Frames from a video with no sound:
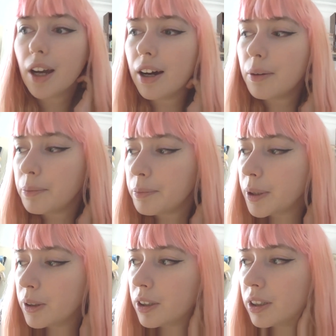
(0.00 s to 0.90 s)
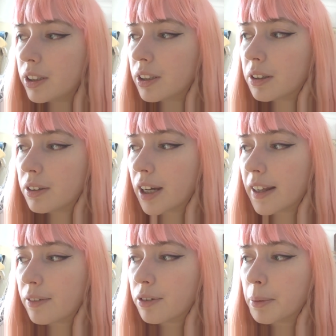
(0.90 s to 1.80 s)
Um,
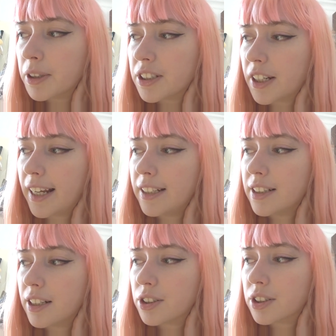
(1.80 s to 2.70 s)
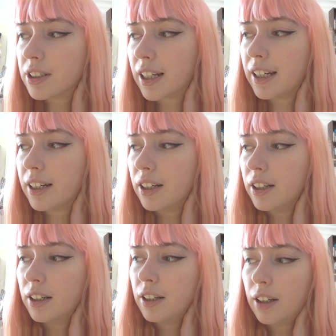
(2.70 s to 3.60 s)
and then for months on end, I just like,
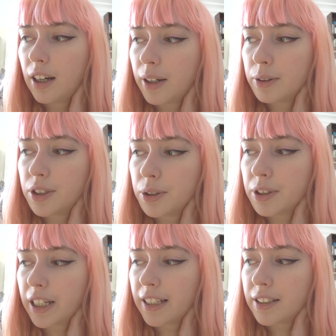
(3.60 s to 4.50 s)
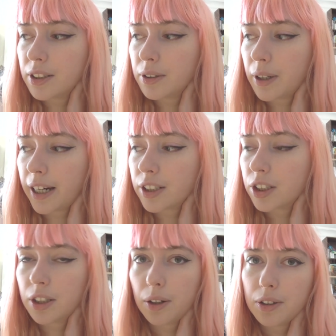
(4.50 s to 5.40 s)
I was too scared to
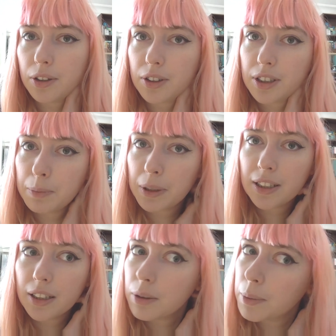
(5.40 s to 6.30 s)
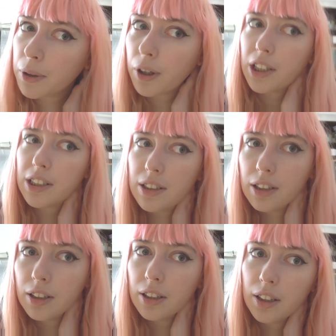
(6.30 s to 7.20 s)
actually go to the doctors because I'd come across
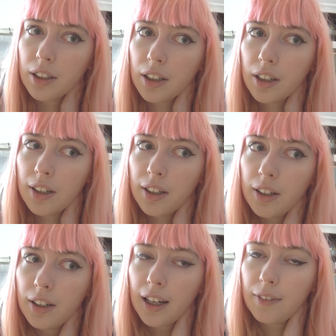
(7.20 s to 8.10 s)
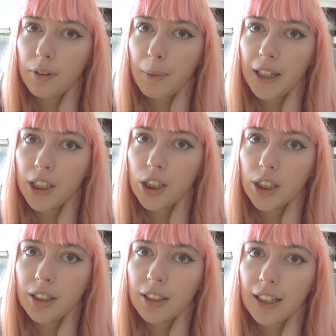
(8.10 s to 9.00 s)

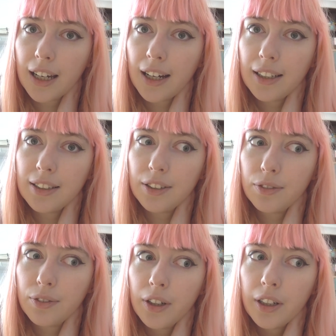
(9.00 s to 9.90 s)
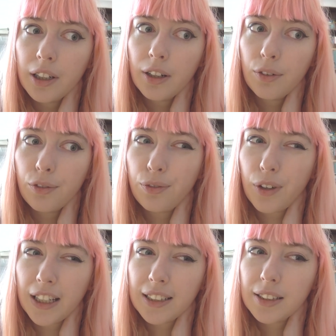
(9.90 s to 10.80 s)
information that kind of
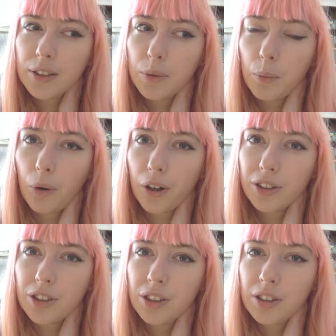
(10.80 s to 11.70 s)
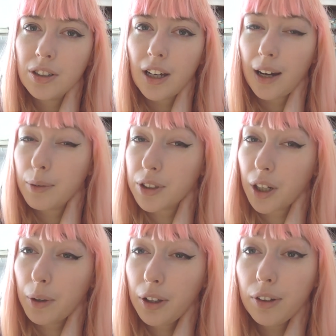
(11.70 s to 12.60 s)
fit what I was
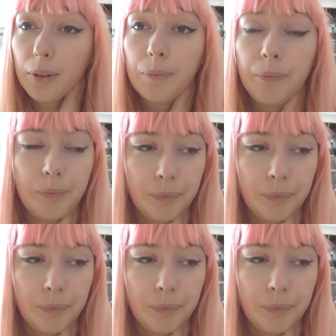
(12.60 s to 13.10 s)
going through.